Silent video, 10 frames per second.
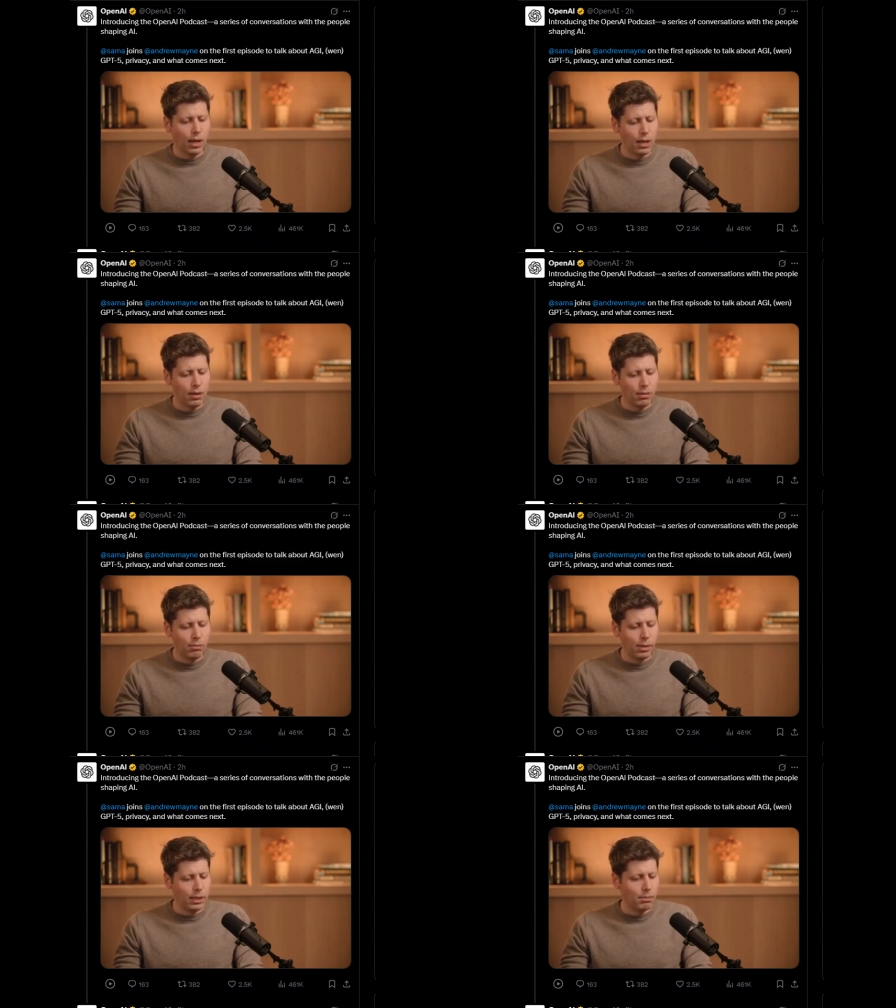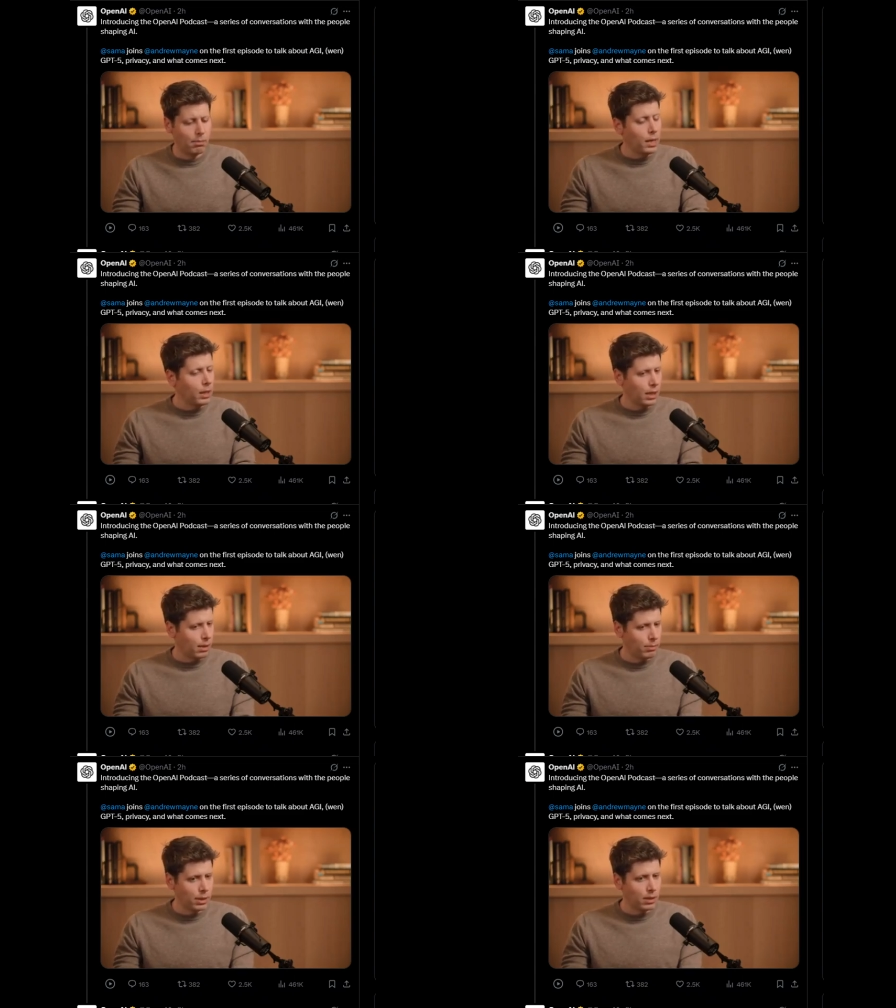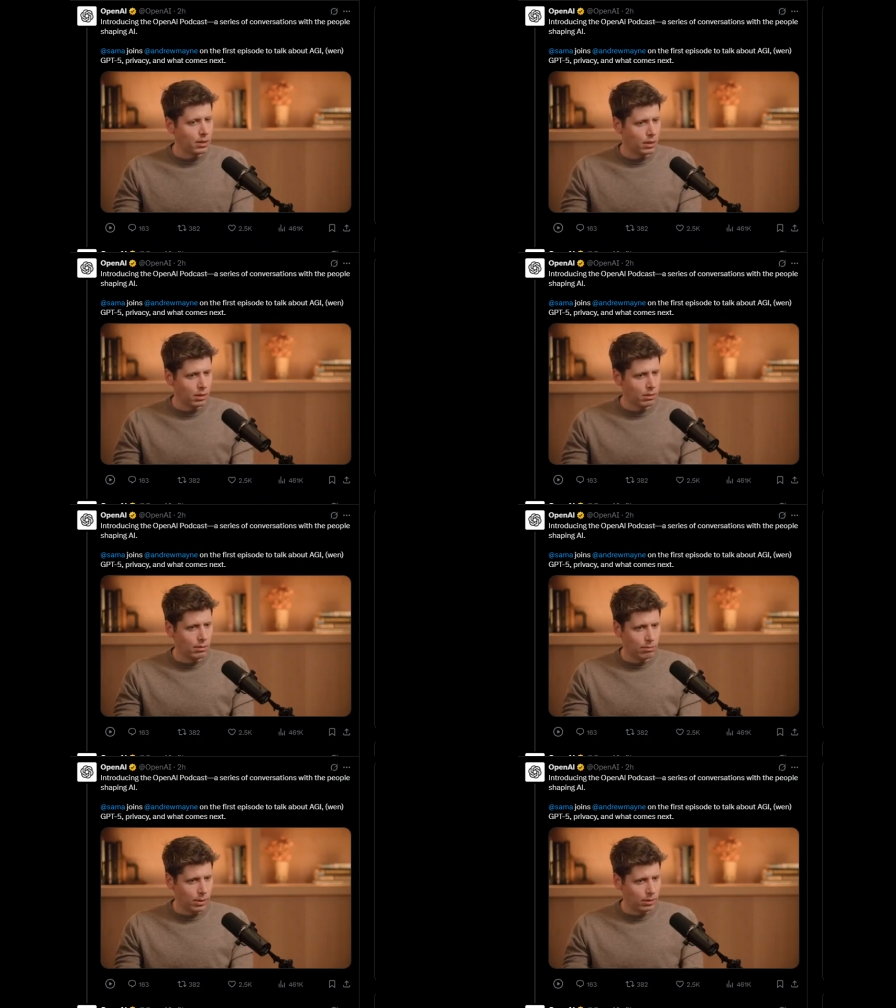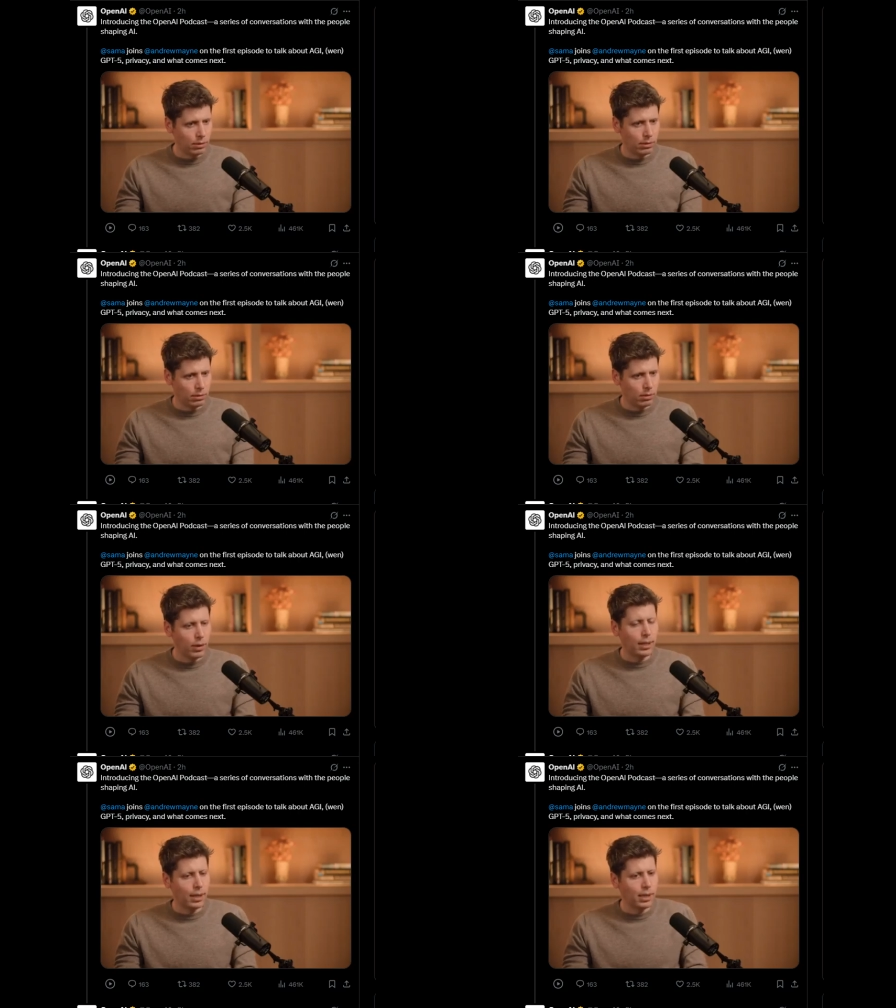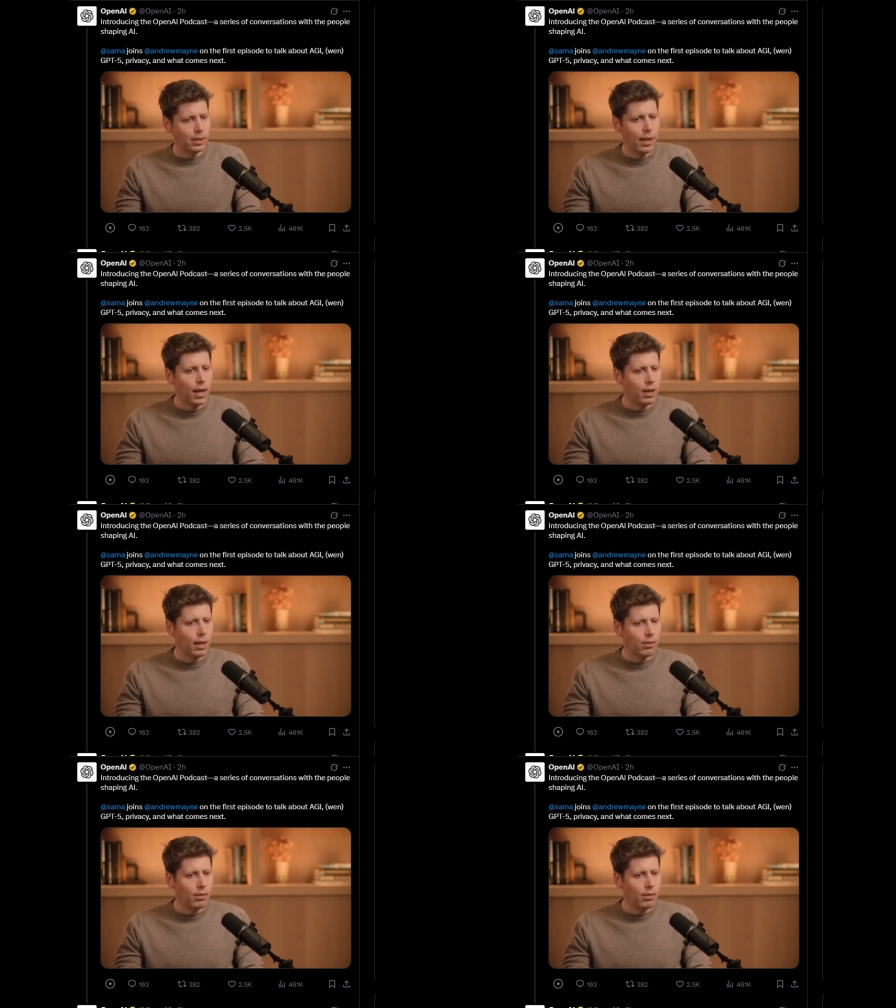But many companies are going to build great things on that.